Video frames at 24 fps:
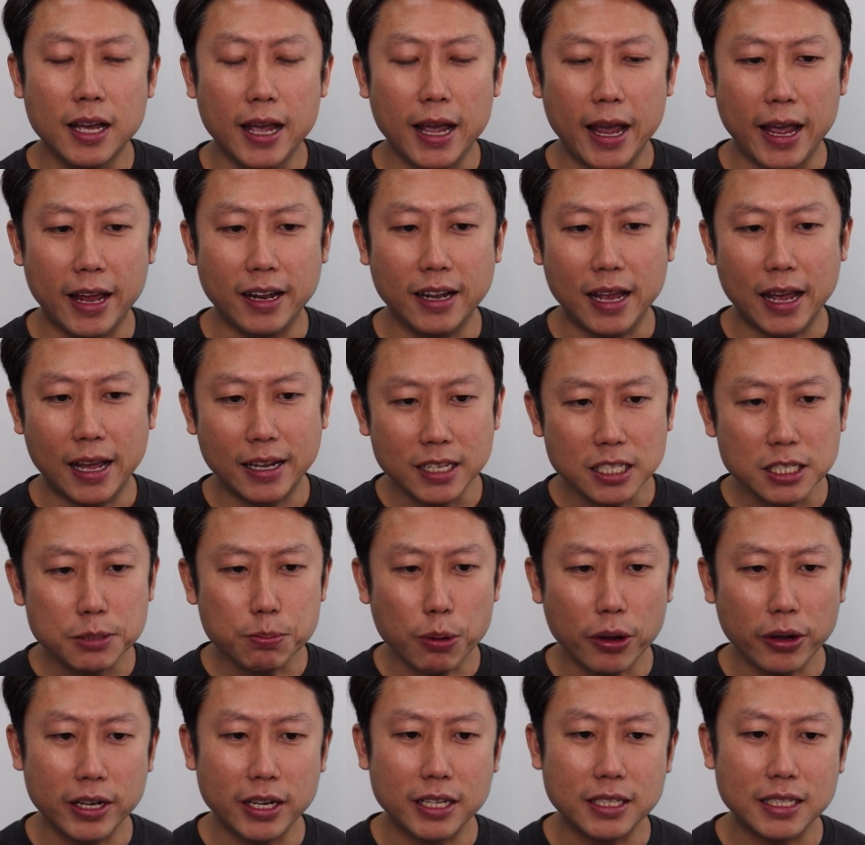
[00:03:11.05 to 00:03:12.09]
And at this
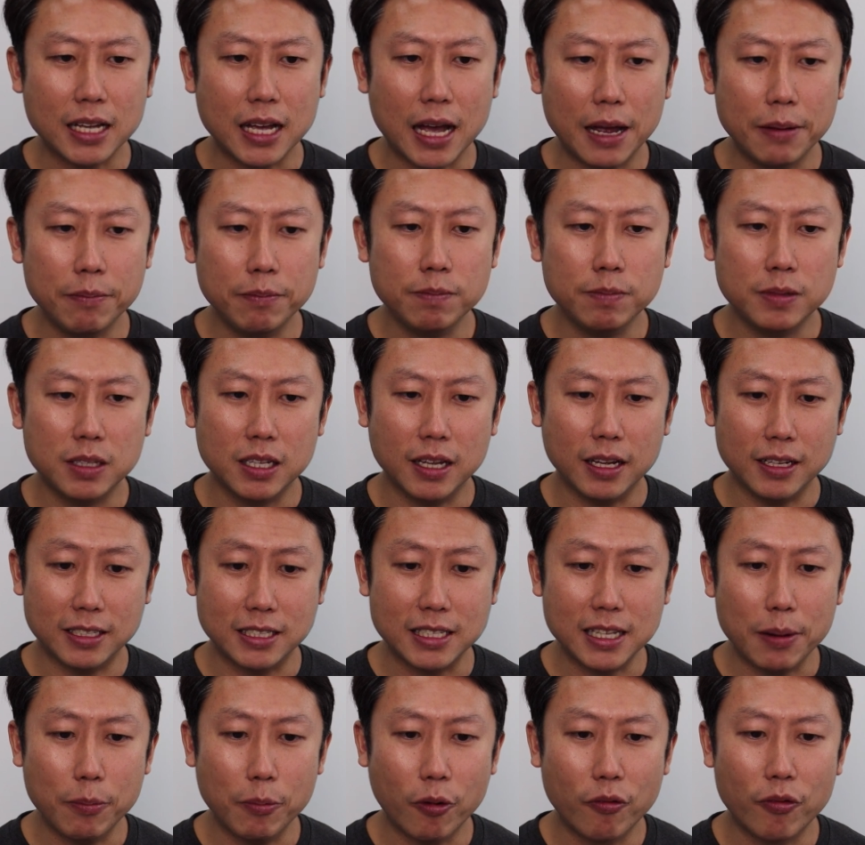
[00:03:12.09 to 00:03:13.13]
point in time, at the
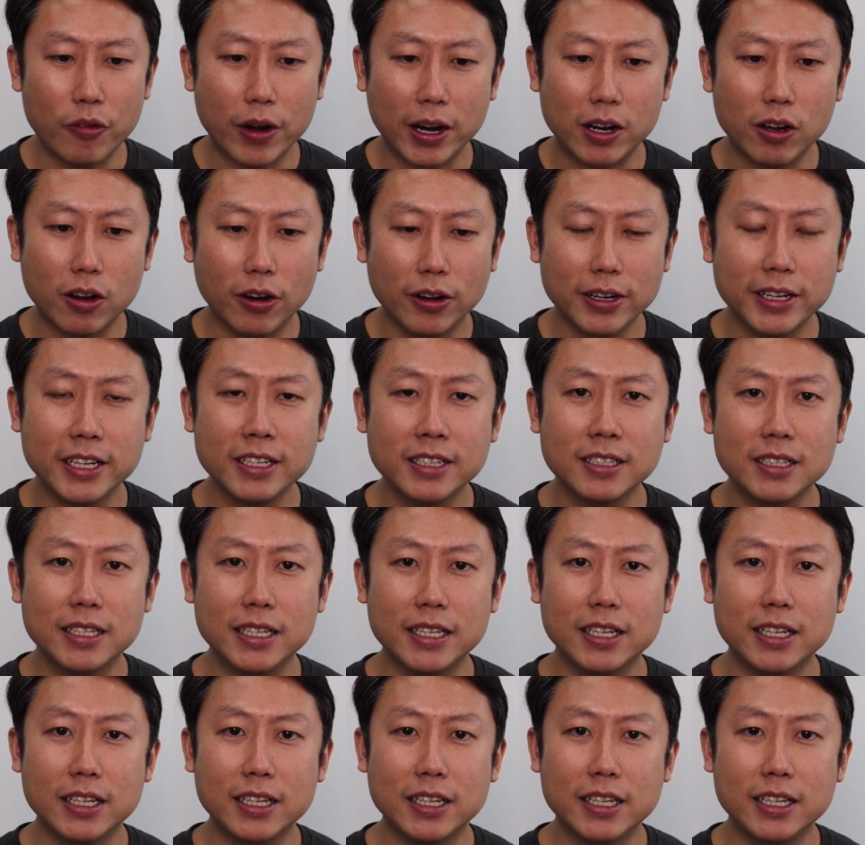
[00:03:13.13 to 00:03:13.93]
time of recording,